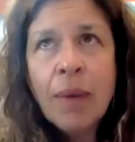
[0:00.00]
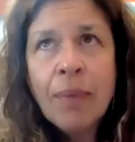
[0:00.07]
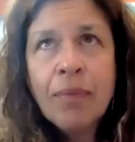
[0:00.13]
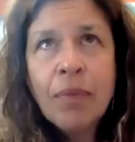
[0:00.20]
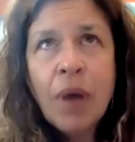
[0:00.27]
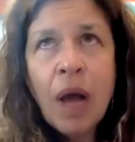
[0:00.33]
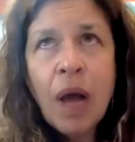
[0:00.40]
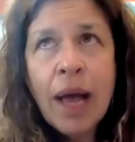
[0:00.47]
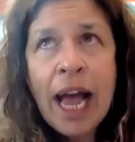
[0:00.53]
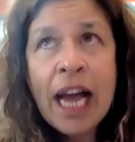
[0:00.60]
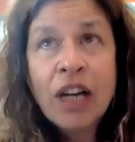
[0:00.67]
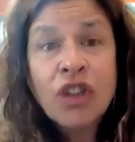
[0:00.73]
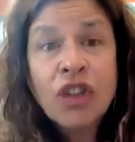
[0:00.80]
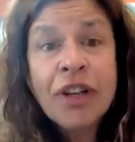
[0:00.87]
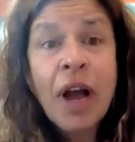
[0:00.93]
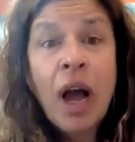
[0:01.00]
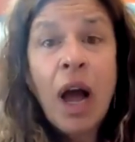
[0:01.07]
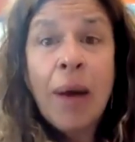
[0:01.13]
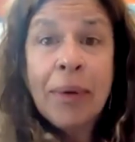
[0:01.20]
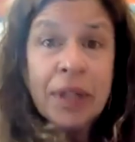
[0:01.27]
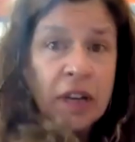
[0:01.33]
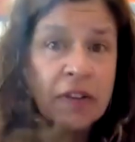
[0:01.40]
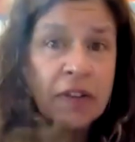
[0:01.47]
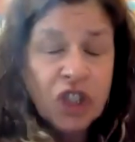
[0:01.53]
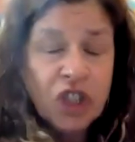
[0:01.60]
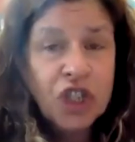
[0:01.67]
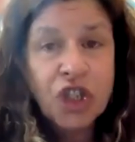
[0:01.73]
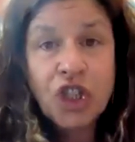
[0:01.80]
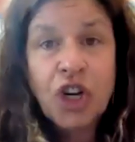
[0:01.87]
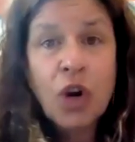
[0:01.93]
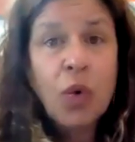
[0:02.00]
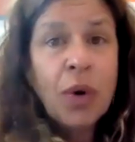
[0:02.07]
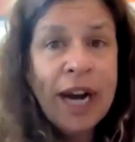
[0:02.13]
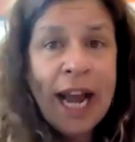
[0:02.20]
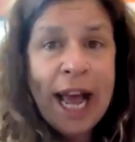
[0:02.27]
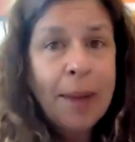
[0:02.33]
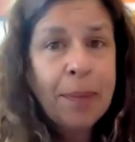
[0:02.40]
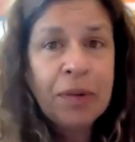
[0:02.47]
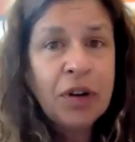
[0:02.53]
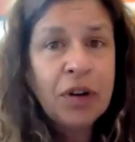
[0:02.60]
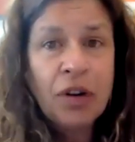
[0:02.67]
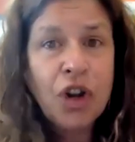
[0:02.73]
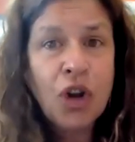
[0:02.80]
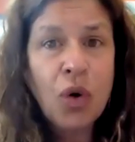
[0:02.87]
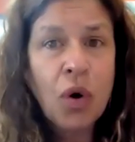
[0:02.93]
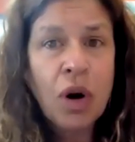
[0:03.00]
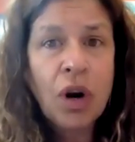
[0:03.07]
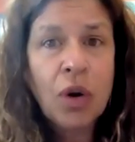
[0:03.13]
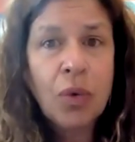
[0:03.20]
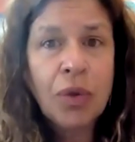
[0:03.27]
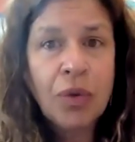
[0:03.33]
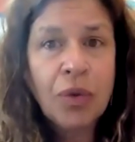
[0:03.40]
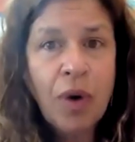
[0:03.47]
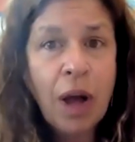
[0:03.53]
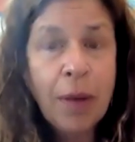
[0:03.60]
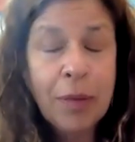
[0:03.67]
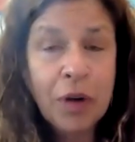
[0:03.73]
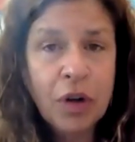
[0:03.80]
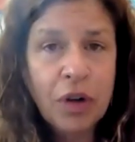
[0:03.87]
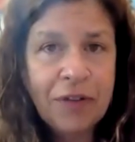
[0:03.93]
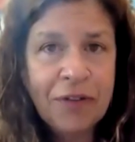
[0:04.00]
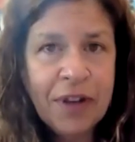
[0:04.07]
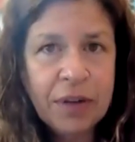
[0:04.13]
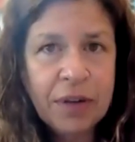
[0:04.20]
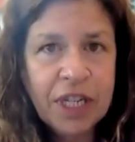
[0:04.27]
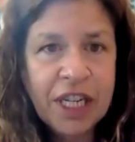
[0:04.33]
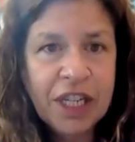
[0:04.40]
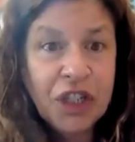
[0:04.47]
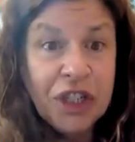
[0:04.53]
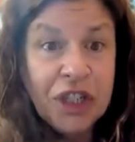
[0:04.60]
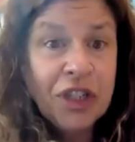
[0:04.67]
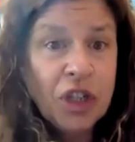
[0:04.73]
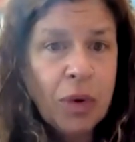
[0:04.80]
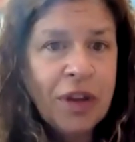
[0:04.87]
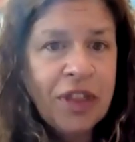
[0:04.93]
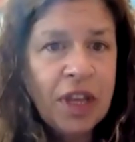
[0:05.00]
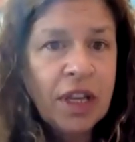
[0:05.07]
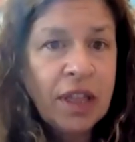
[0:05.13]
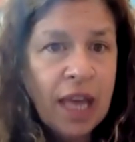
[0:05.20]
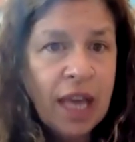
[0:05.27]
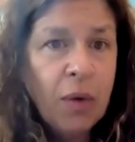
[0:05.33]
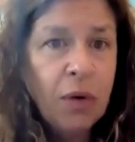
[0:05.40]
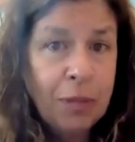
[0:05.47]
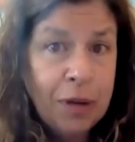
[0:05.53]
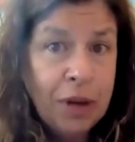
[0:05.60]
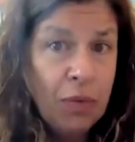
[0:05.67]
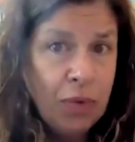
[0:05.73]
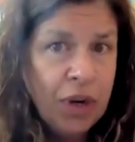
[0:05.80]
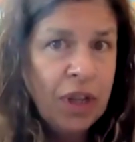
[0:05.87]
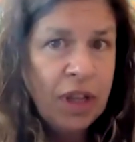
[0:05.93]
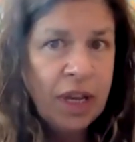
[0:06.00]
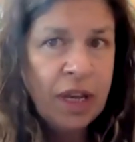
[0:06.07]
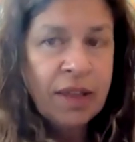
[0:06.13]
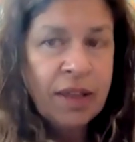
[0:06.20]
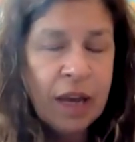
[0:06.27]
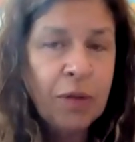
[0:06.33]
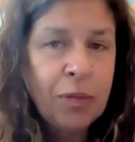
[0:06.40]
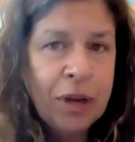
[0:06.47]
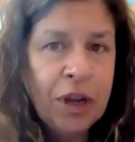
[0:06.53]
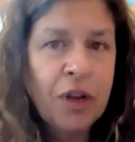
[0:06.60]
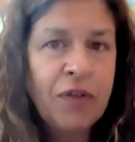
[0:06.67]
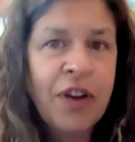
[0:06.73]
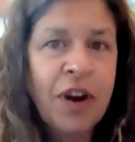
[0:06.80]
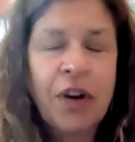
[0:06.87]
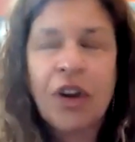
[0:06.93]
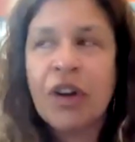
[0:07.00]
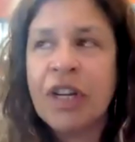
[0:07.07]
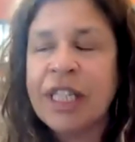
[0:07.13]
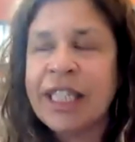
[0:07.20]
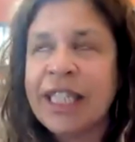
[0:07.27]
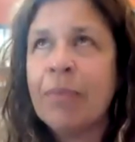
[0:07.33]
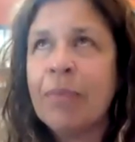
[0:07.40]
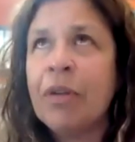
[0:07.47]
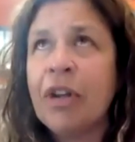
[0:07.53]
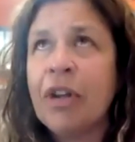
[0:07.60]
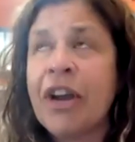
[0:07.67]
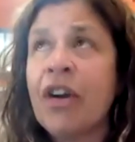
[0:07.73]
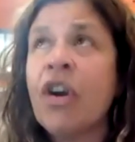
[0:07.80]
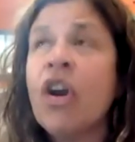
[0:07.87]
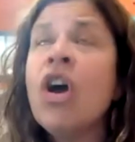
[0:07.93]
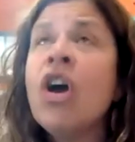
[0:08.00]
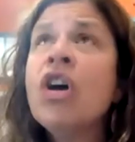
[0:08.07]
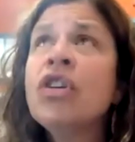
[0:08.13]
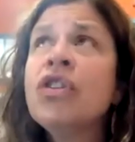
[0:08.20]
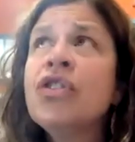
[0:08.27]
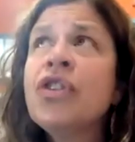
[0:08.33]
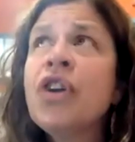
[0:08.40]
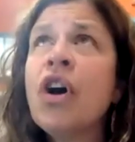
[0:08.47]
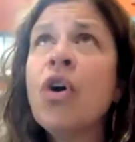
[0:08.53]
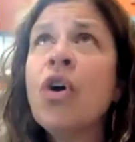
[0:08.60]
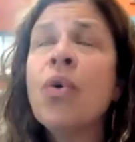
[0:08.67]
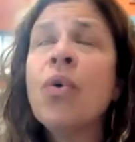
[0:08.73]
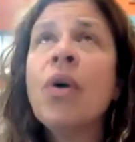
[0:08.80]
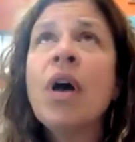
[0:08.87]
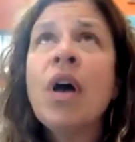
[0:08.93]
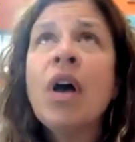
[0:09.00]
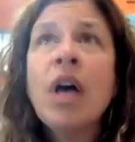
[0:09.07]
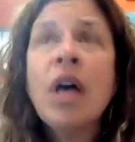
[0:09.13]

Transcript: um, I, actually, I would love to just show what happened in New York with the Robin Hood Foundation. So I think that would be really, that would be a very good example here. So